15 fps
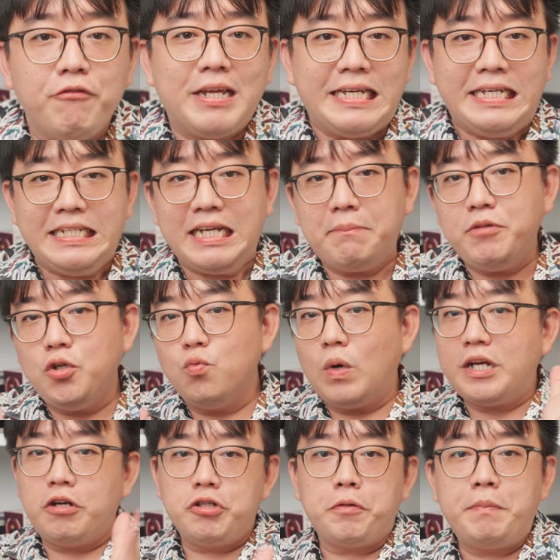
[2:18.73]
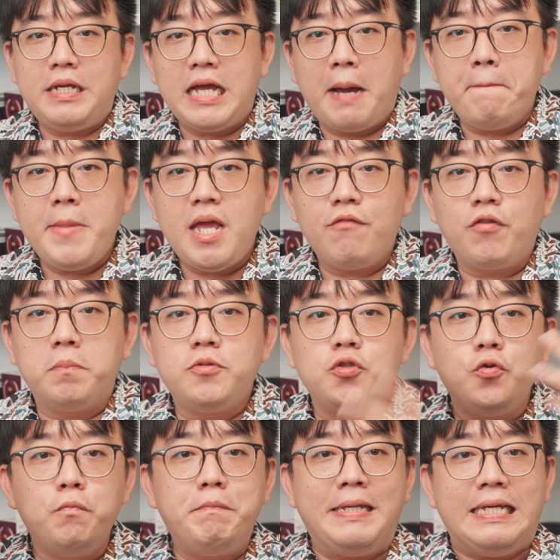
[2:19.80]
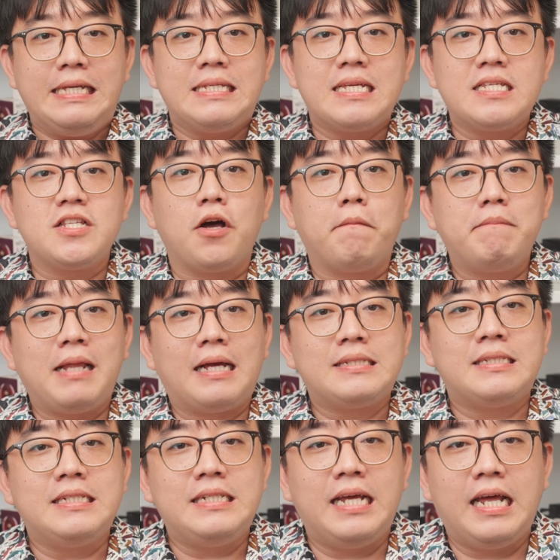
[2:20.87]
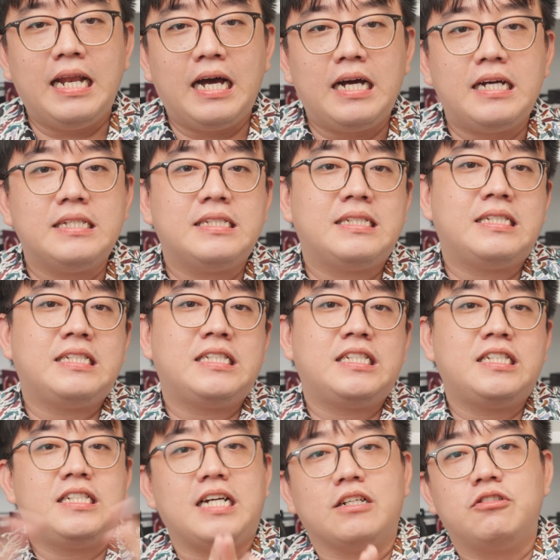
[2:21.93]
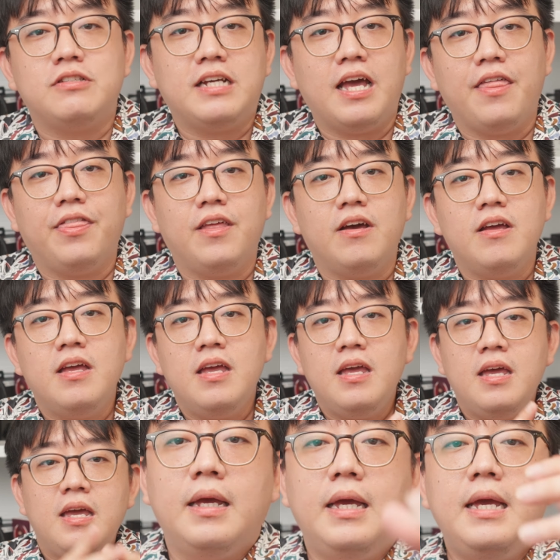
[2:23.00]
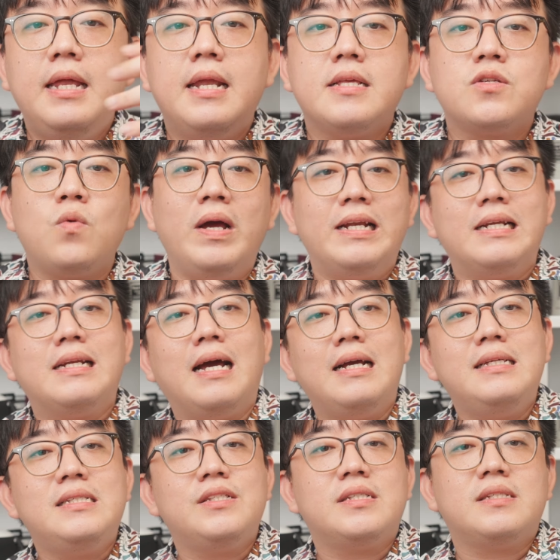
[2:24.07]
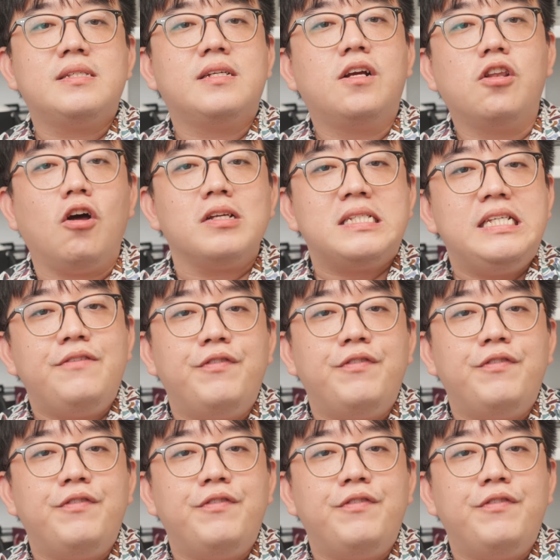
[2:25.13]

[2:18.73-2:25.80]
the EW100P are made from two pieces of plastic that are stuck together. It has quite a nice glossy